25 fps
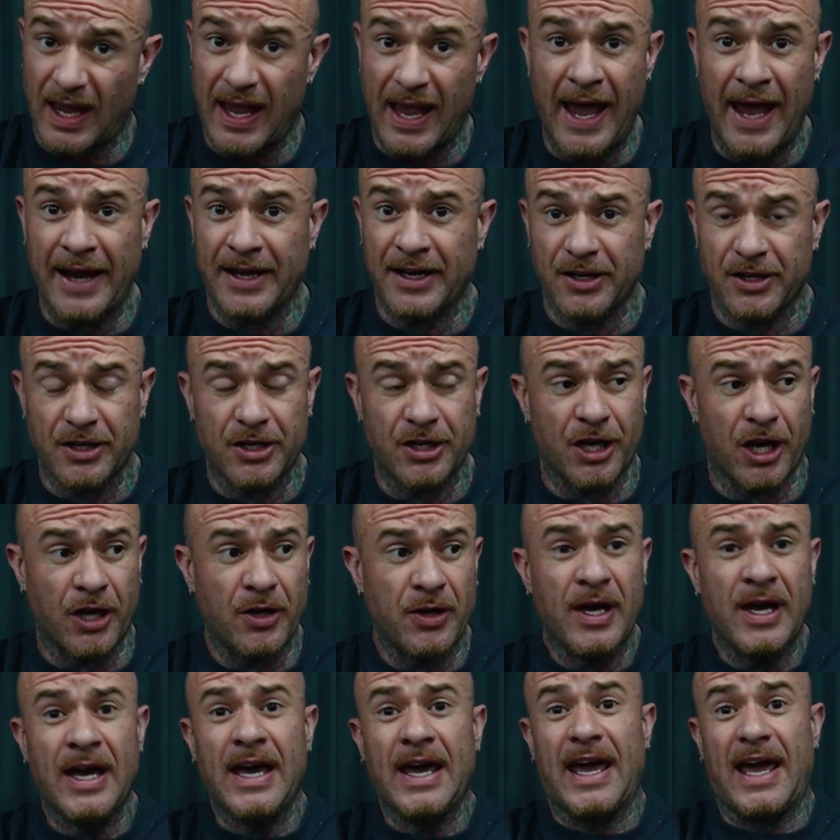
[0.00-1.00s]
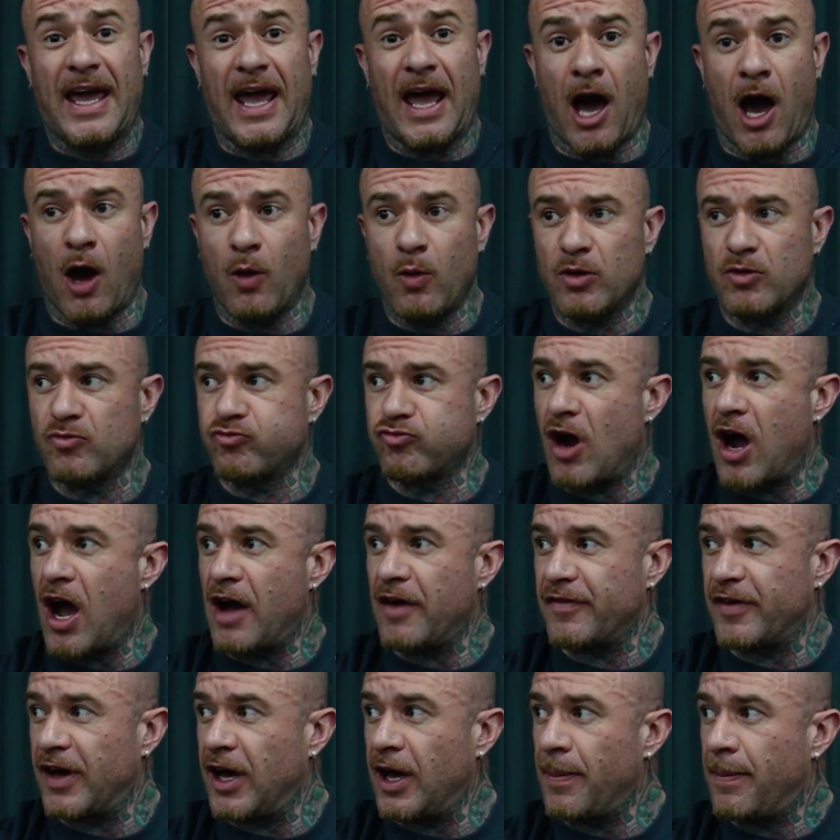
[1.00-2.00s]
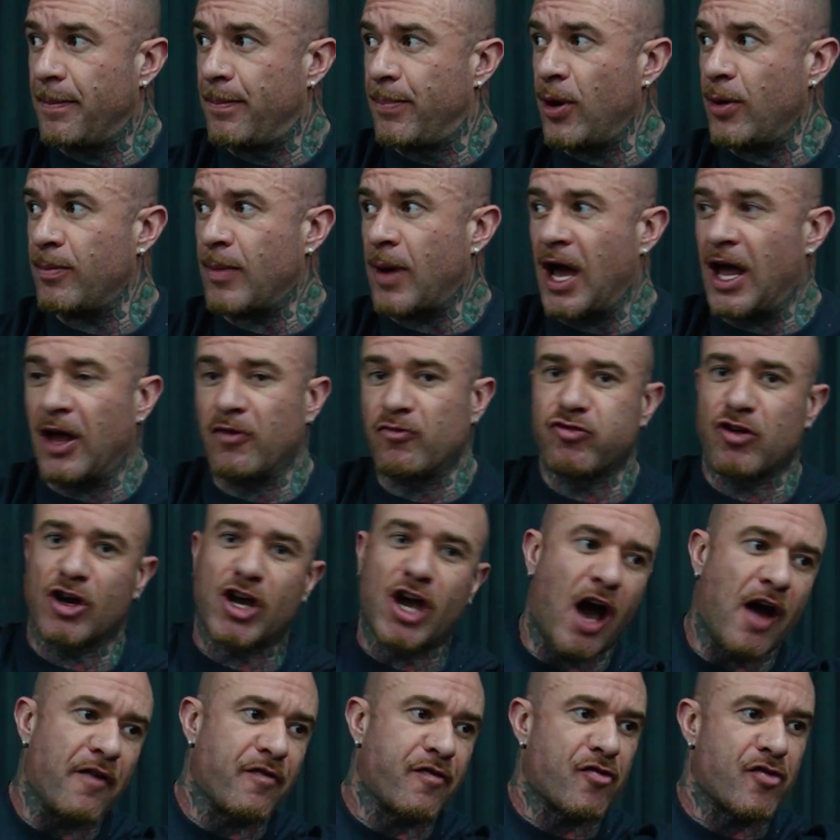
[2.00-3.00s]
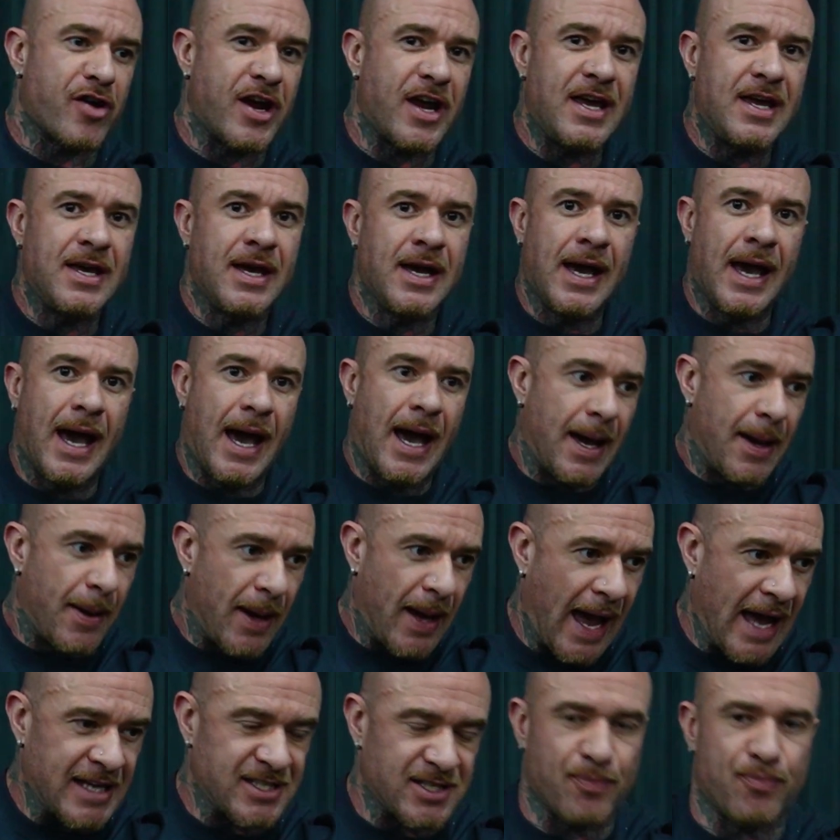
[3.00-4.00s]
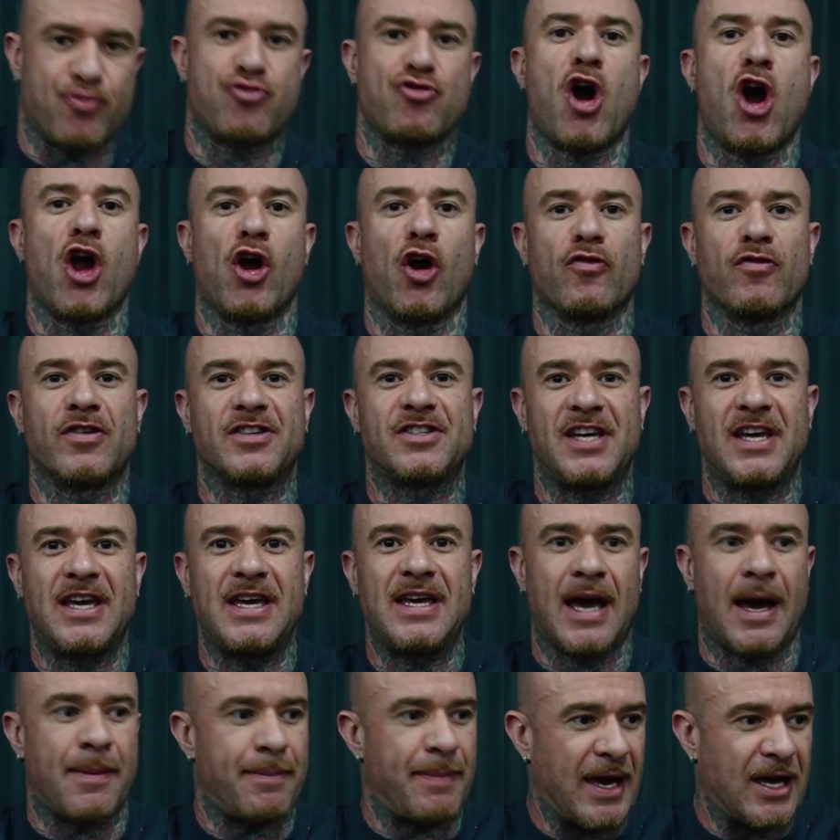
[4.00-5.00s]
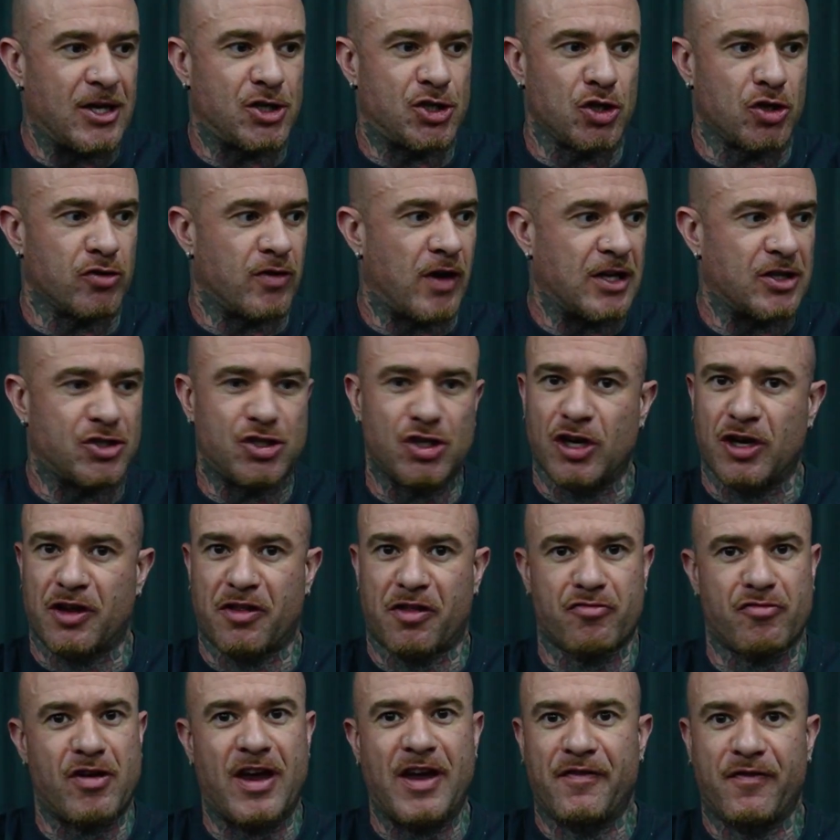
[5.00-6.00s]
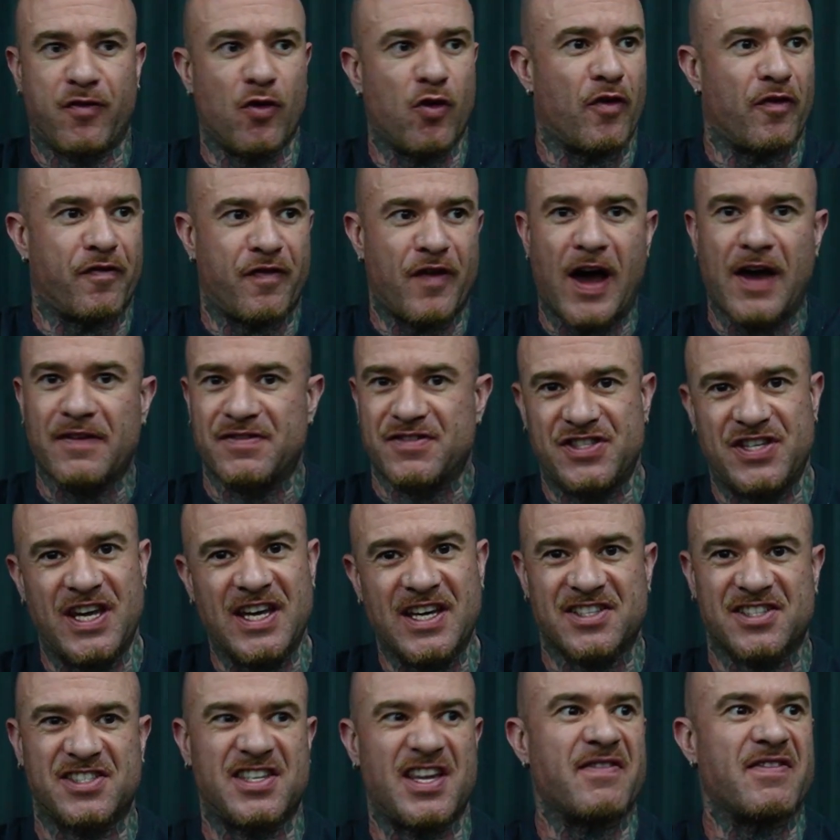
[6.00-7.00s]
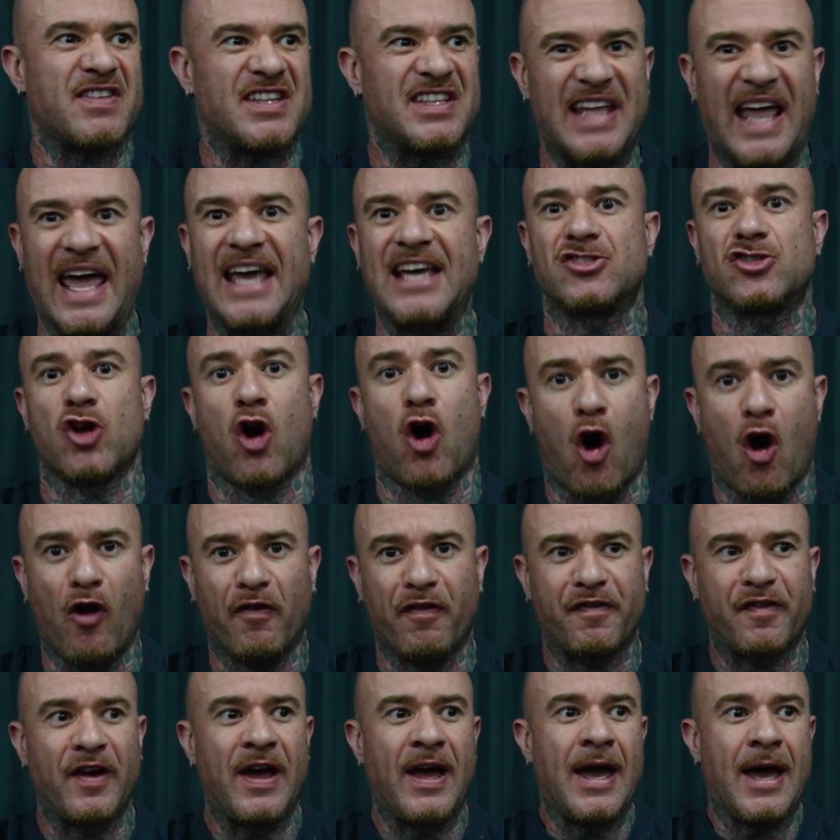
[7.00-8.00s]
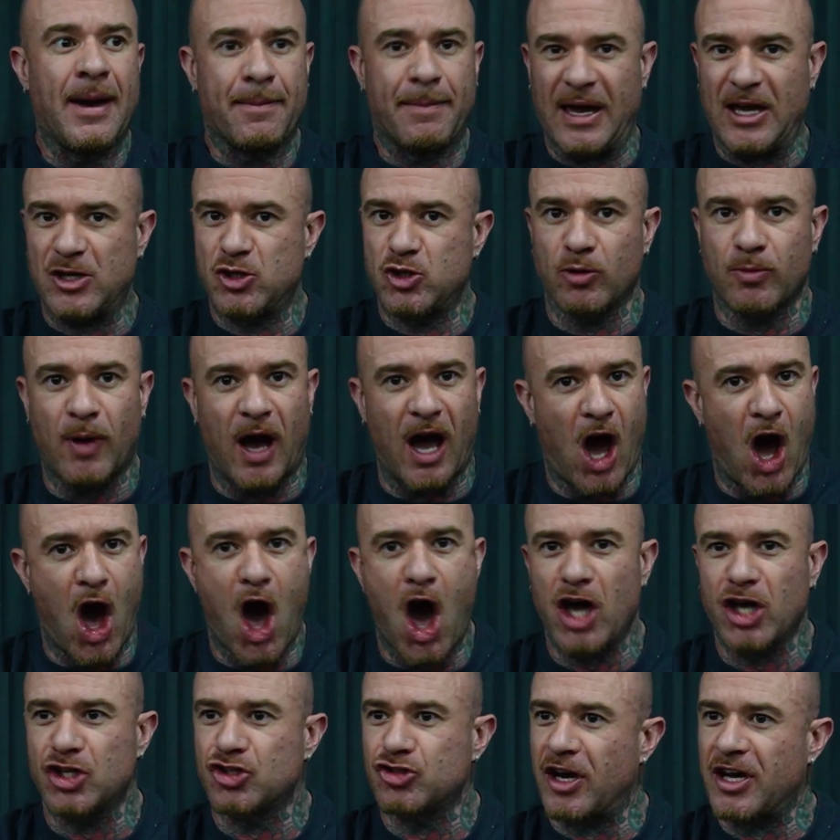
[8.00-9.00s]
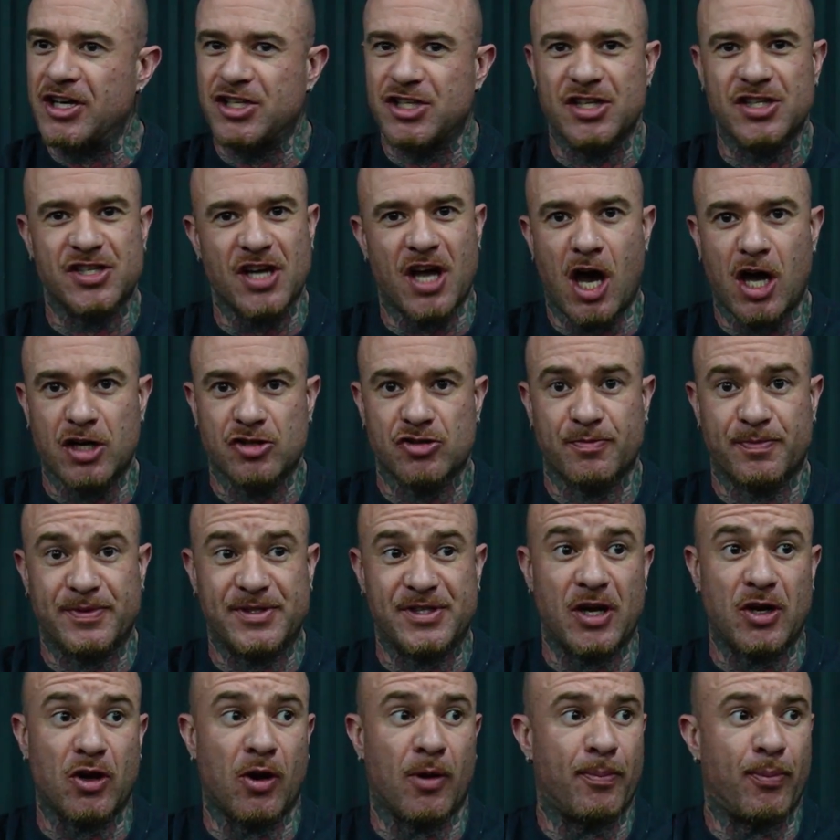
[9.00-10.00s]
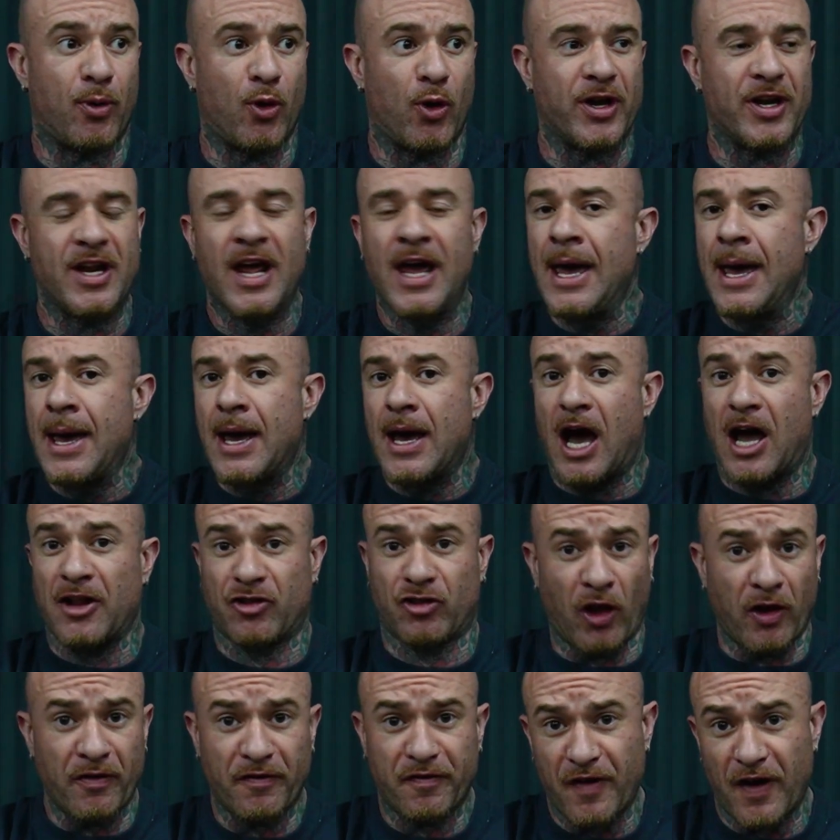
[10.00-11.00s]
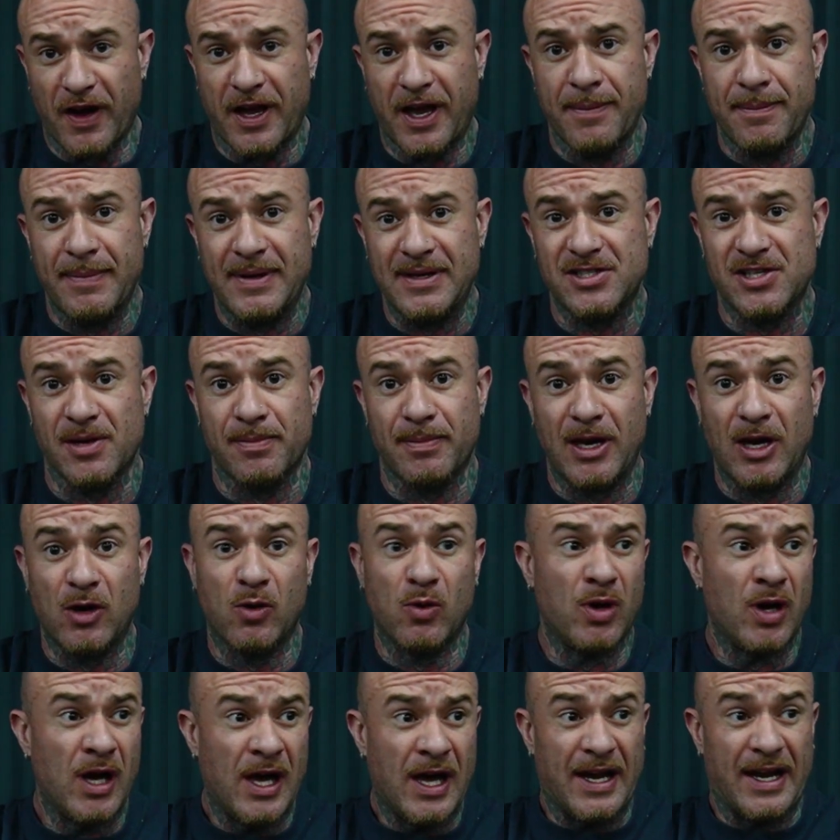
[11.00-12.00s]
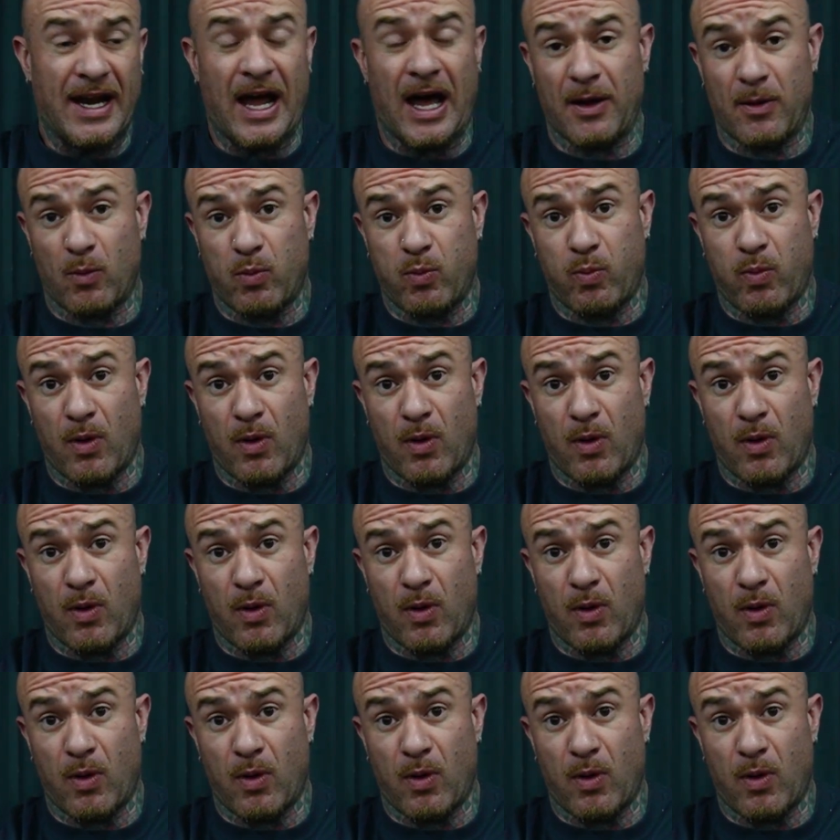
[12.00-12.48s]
and I would rather put my recovery as a priority and make sure I took 3, 4, 5, 6, 7 days off. Make sure my hydration's 100% on point. I don't fucking miss a meal. Like,